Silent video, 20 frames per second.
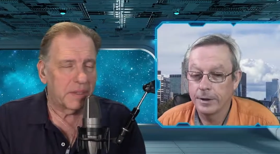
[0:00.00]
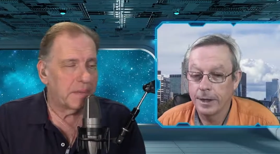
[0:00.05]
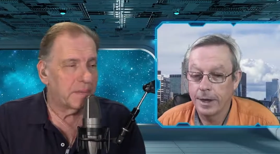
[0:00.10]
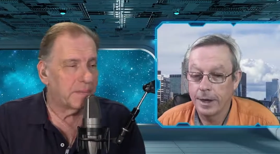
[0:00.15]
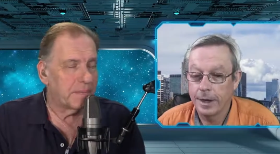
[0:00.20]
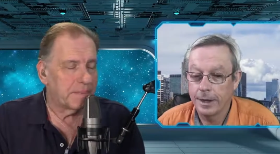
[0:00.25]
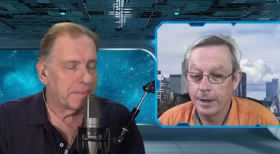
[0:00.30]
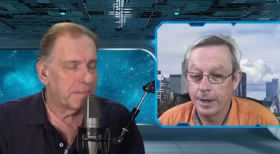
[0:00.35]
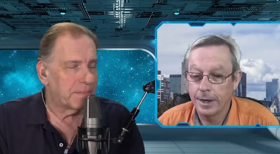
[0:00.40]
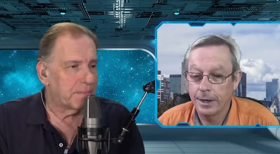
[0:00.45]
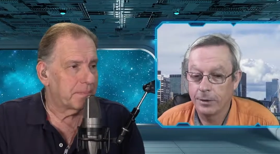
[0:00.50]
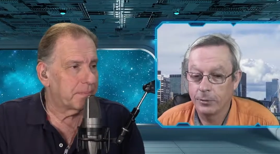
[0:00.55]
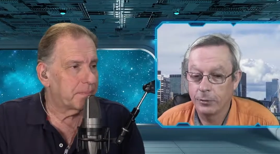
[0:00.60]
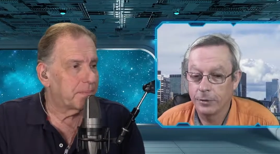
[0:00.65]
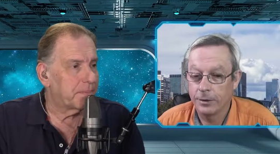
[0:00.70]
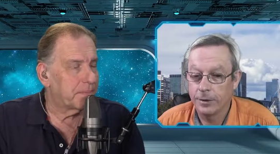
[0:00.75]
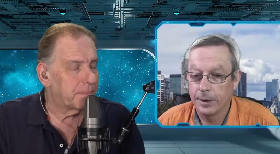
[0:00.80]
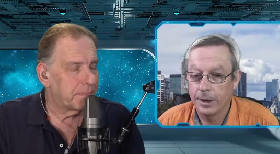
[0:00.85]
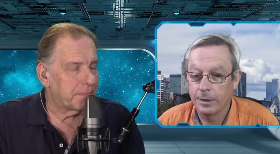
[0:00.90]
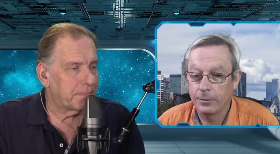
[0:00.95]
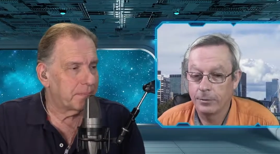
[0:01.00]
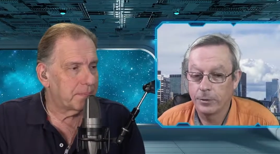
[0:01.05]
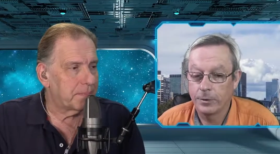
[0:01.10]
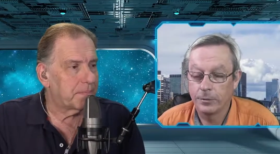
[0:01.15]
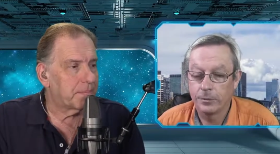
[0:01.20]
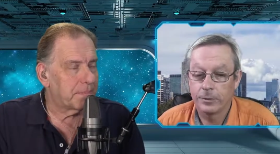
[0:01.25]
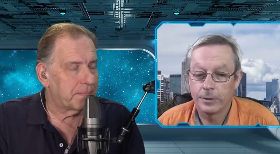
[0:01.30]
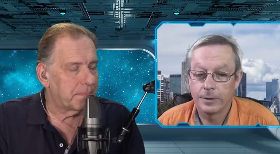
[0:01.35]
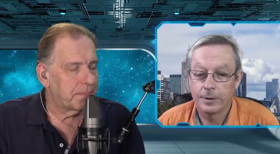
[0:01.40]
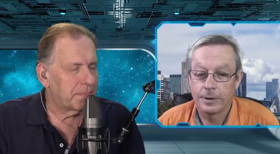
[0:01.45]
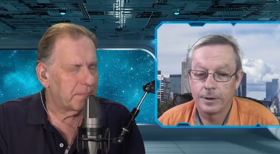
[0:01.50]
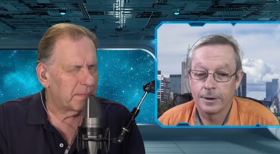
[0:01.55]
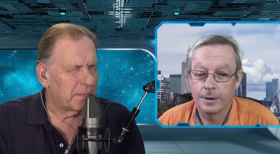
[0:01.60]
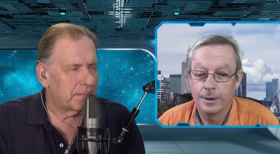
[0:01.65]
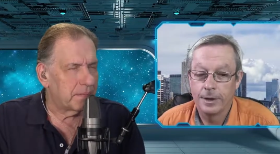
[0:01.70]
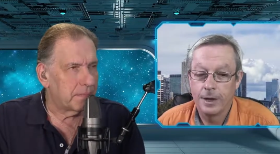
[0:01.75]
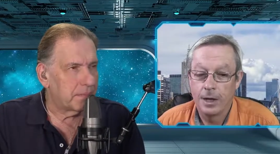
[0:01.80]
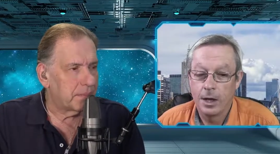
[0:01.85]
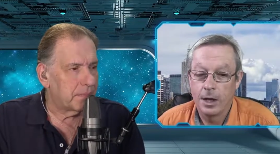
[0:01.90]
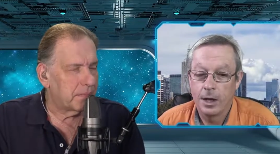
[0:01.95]
Speaker 1: that I hate with them, with the
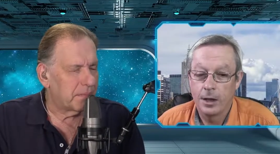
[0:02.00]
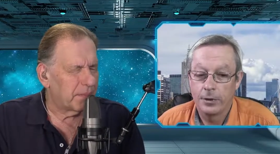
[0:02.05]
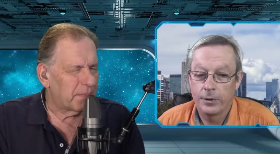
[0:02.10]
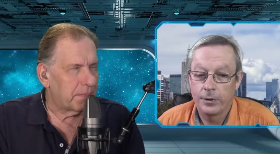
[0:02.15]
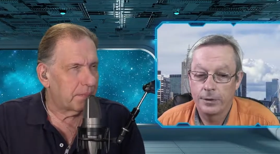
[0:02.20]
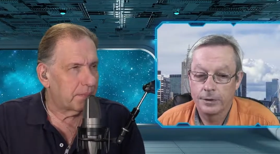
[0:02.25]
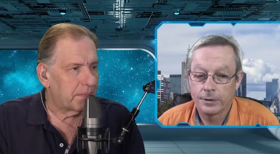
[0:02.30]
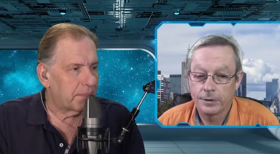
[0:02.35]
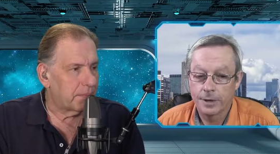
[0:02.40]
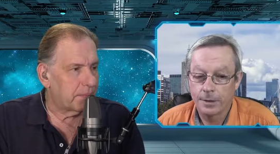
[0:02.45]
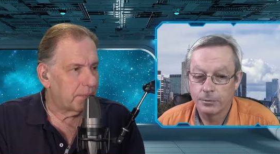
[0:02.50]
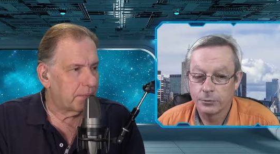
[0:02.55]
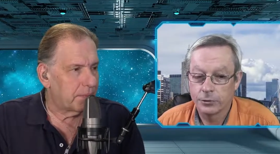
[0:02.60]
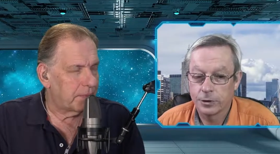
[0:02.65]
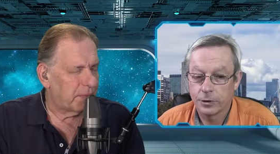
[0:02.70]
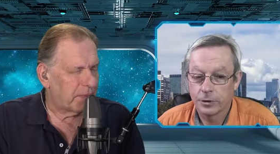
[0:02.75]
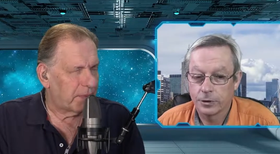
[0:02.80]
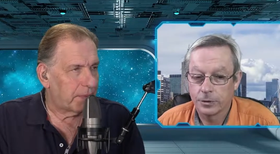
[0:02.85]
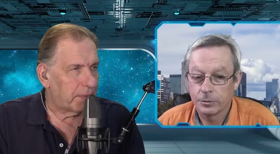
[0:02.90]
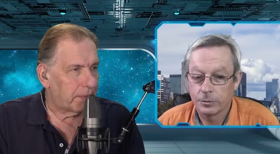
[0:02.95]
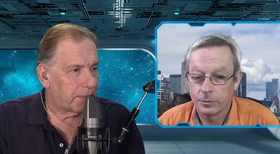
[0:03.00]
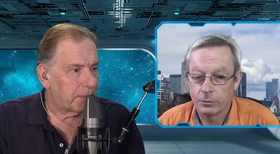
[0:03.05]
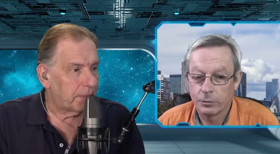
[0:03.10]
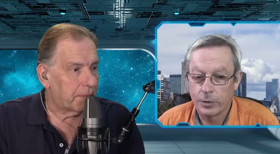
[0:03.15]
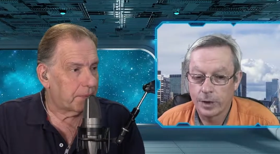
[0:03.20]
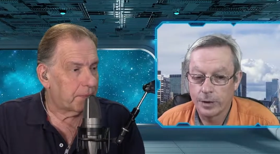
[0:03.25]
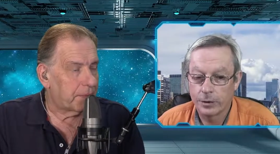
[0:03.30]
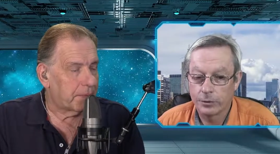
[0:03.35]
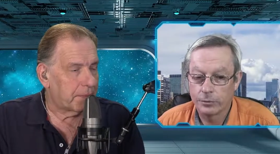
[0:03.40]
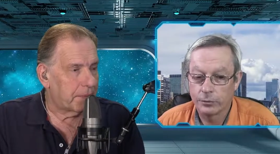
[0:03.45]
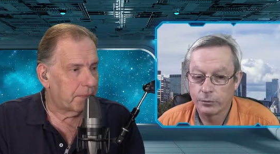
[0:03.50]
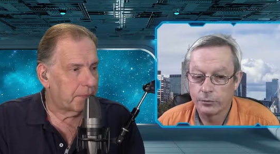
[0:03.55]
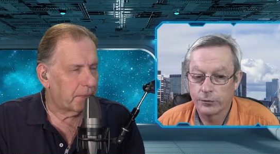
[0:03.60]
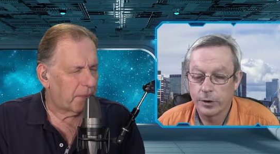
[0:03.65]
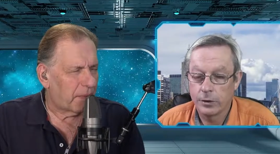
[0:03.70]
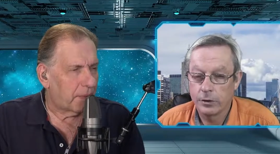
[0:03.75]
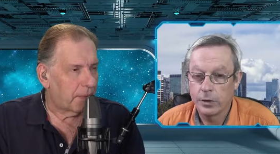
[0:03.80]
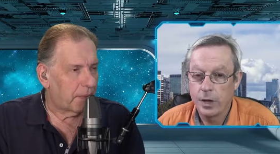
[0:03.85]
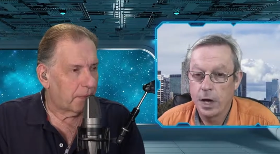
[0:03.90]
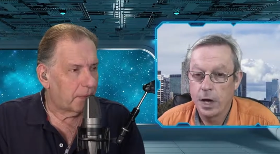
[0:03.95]
Samsung and the range of
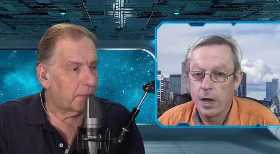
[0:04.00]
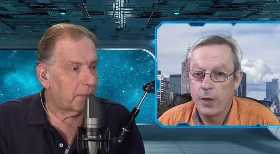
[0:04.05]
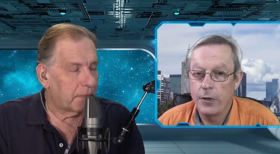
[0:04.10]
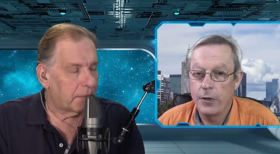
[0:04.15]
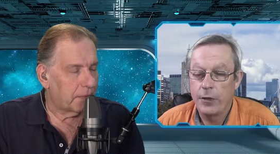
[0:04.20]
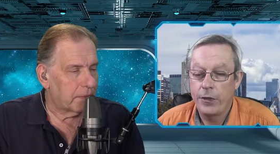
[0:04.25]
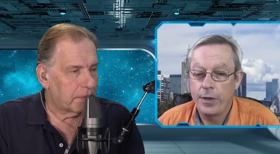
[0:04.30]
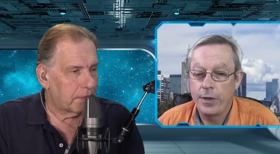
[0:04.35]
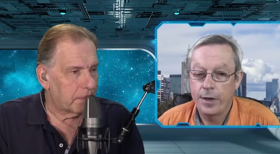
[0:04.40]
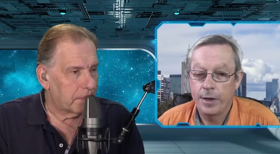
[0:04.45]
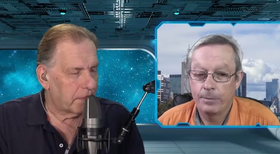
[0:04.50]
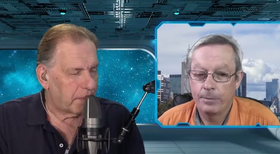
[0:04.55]
phone, their